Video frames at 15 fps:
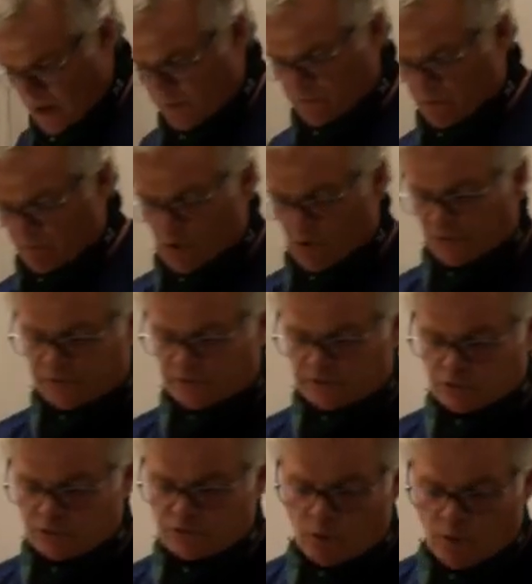both the
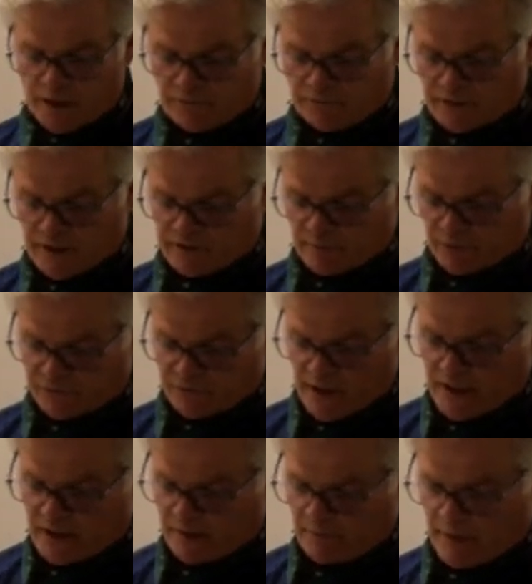220 flexible sanding
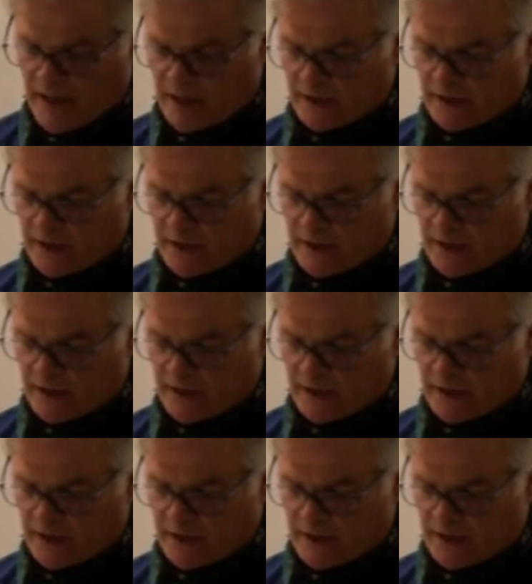pads,